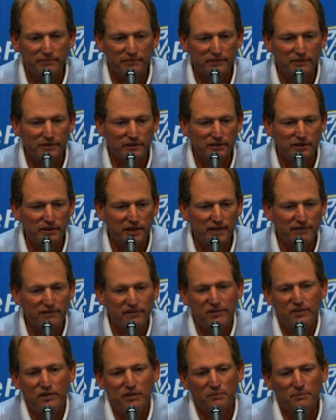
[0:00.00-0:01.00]
you have
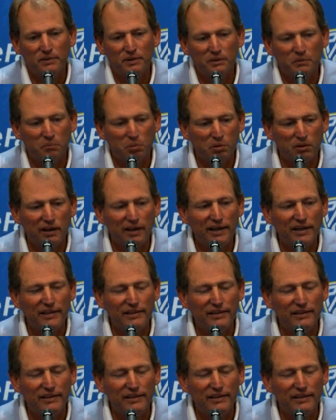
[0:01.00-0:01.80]
to go up there and play,